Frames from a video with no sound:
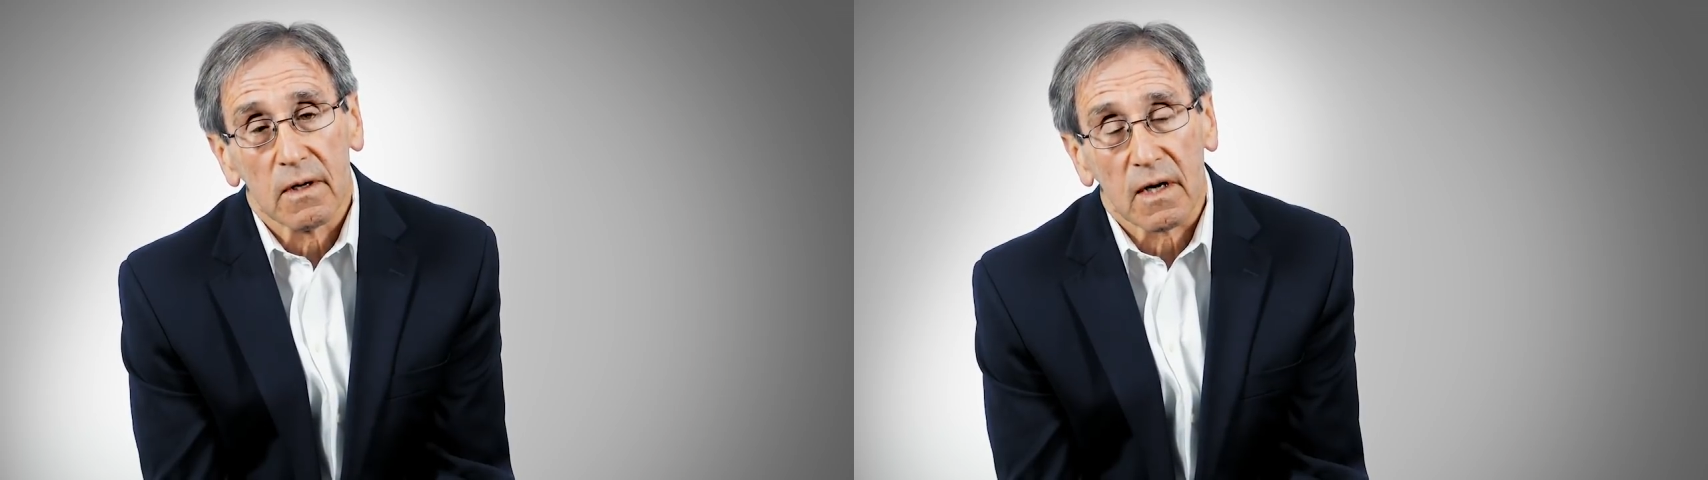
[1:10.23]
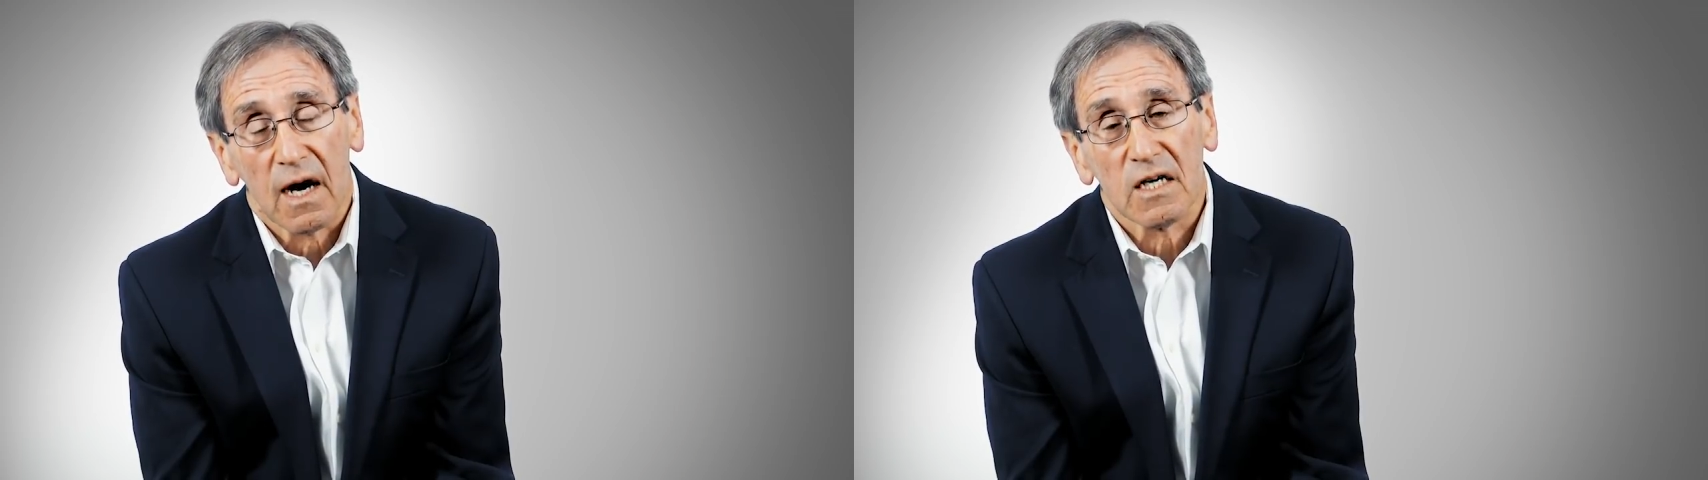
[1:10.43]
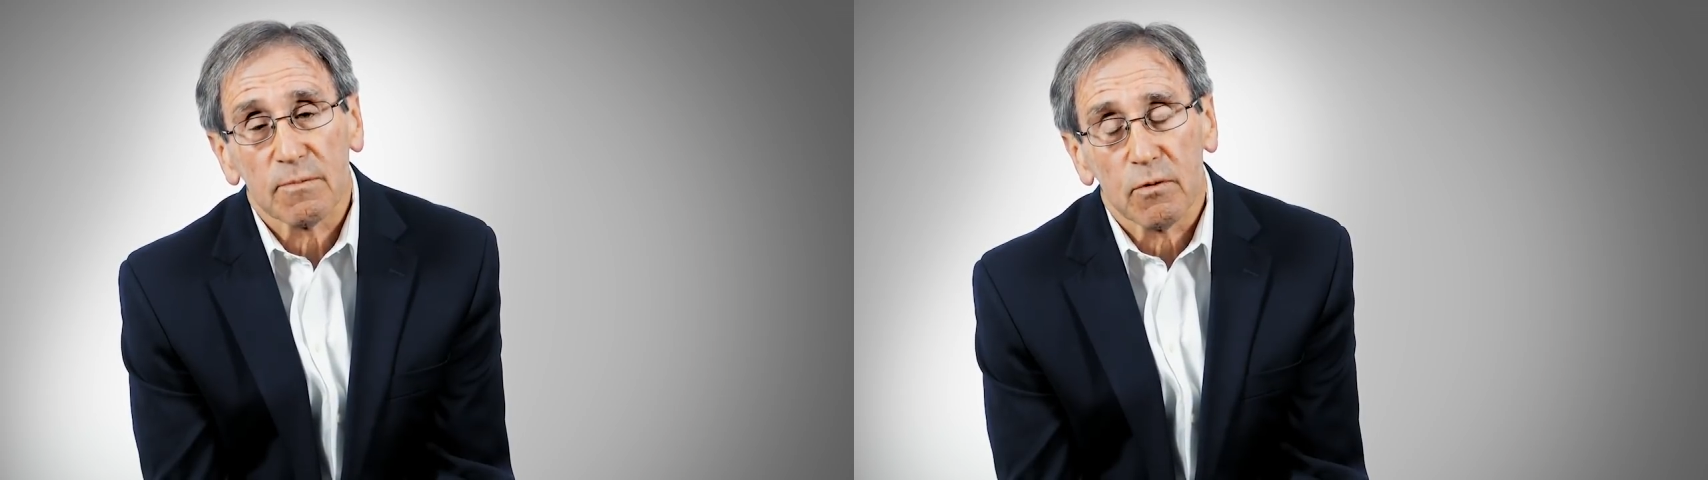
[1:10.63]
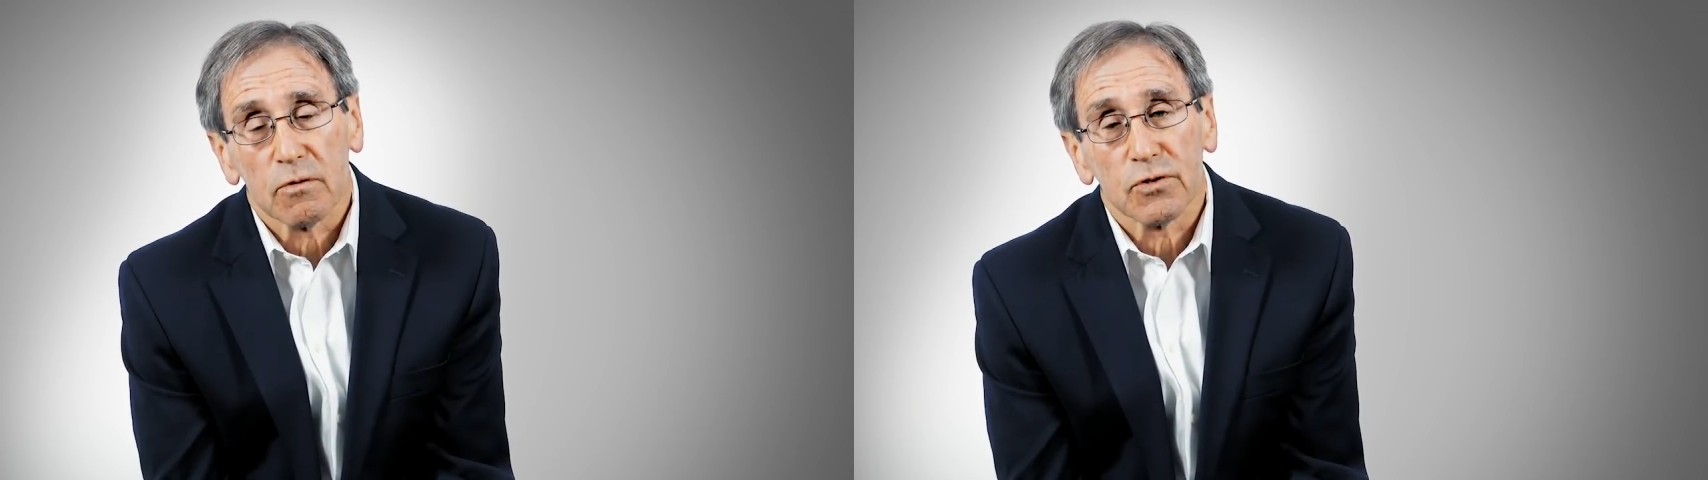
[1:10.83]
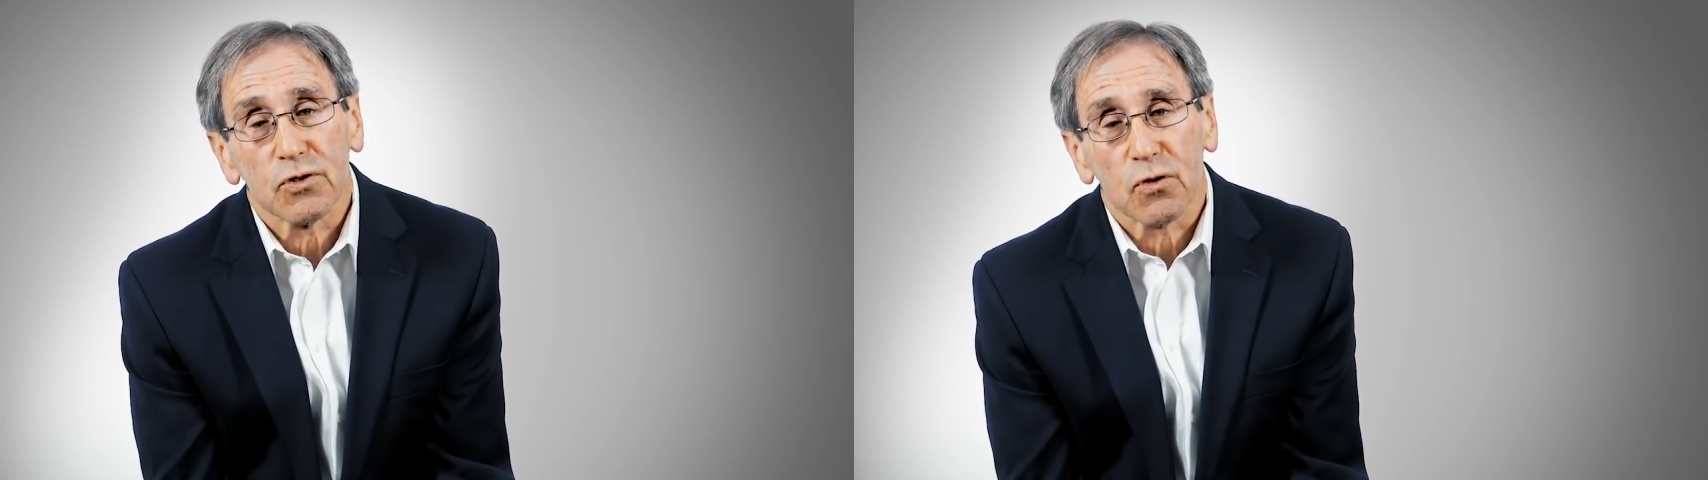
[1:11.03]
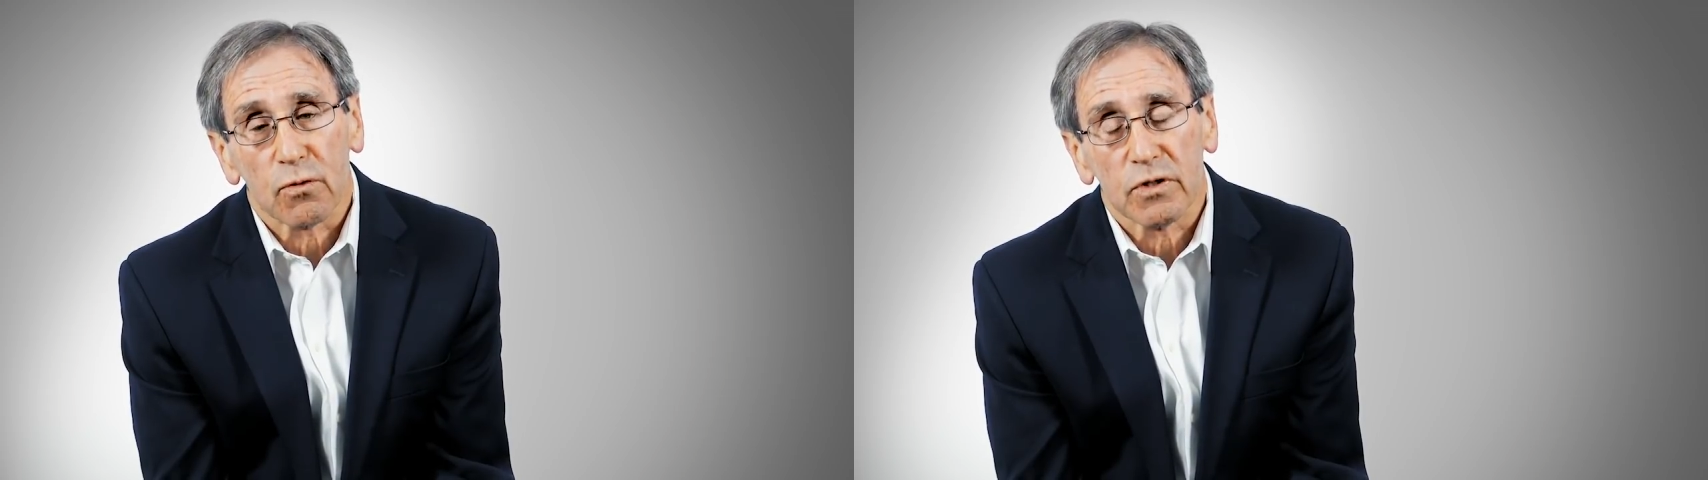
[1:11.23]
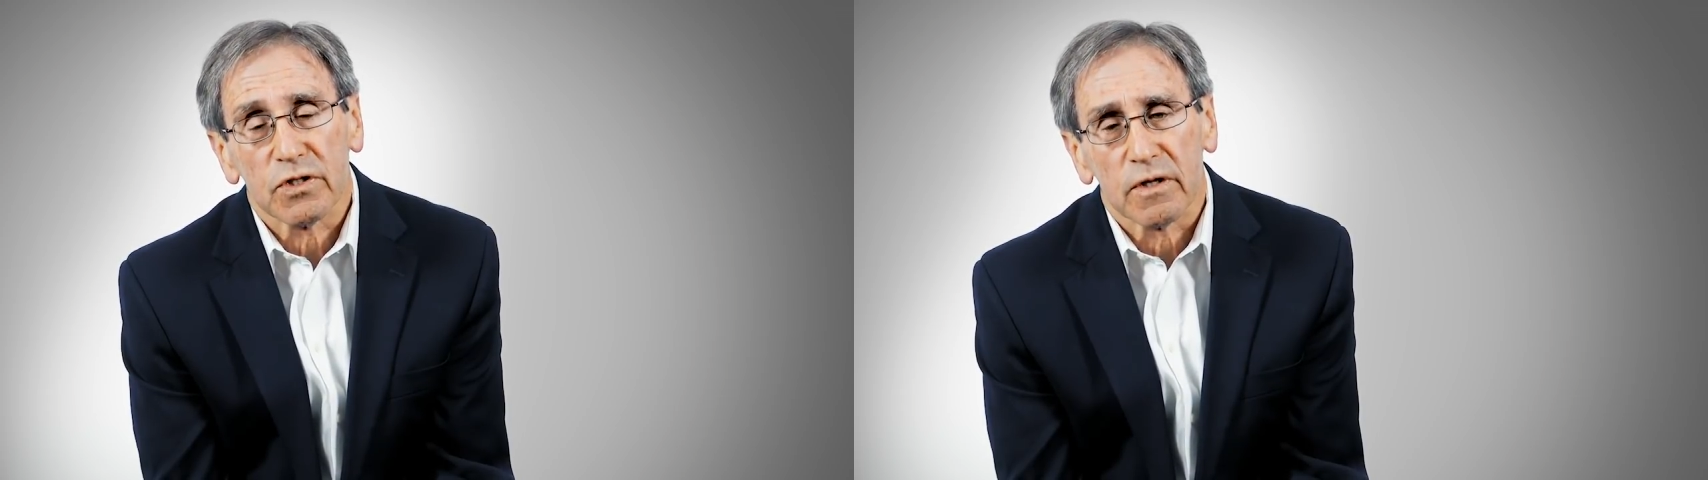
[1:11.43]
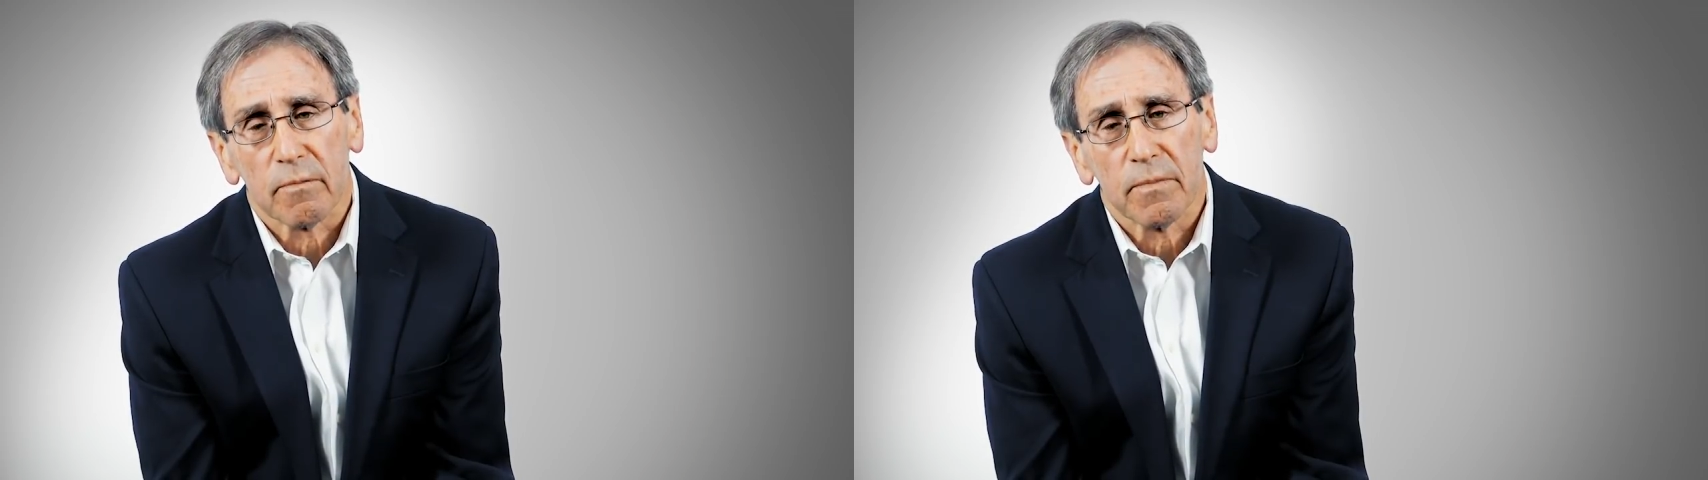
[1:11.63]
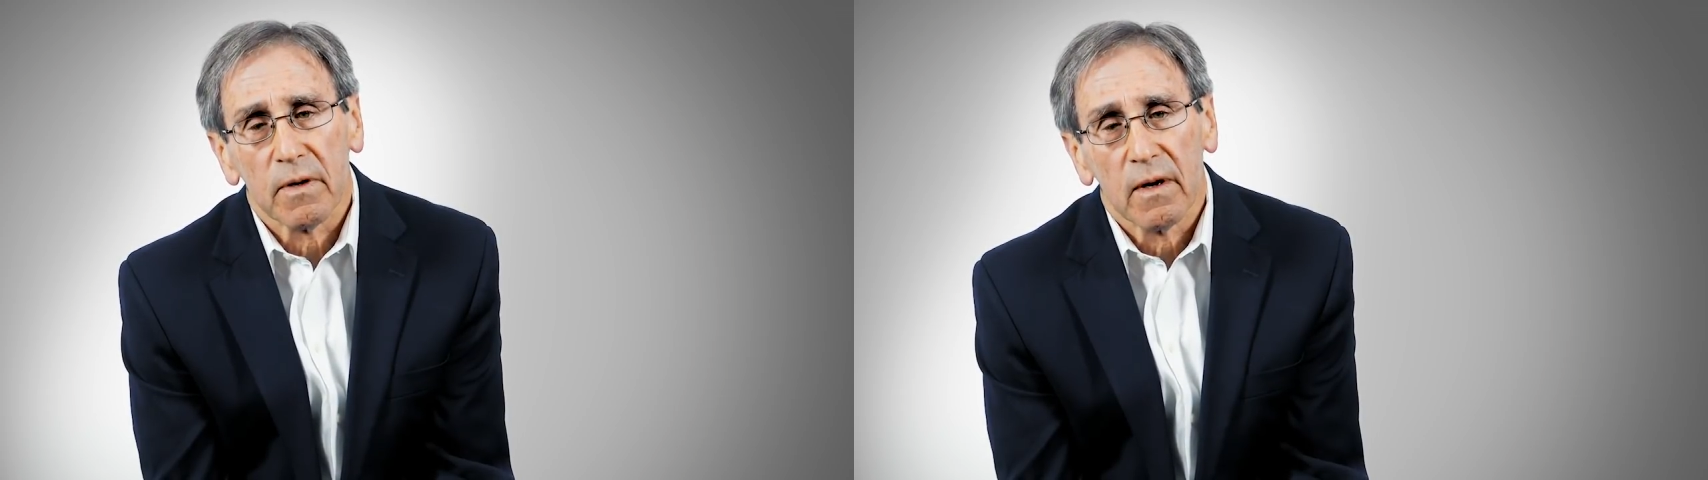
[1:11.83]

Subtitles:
gospel stewardship,